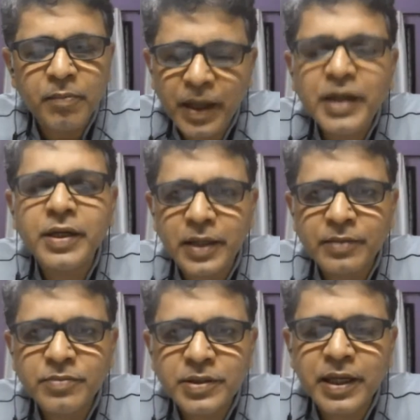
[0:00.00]
many a
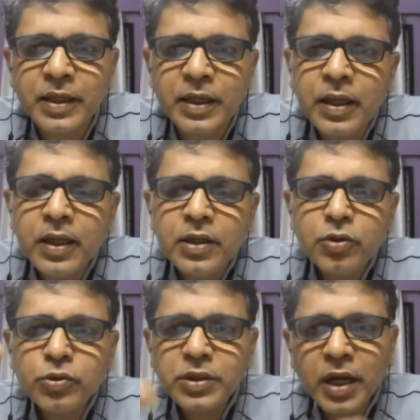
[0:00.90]
times, that
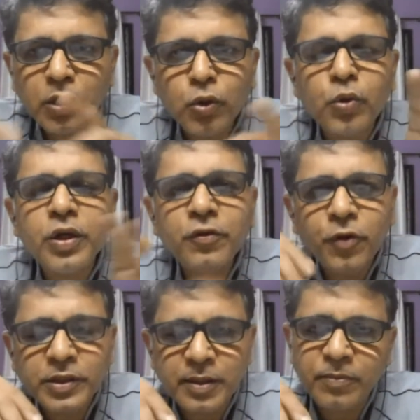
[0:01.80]
you start looking
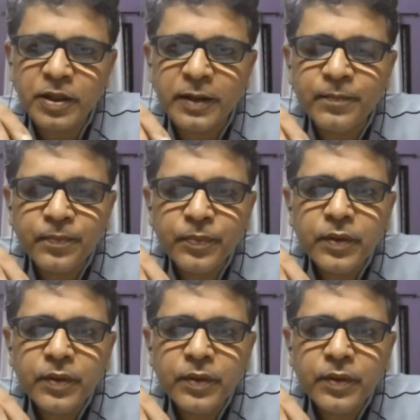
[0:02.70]
for something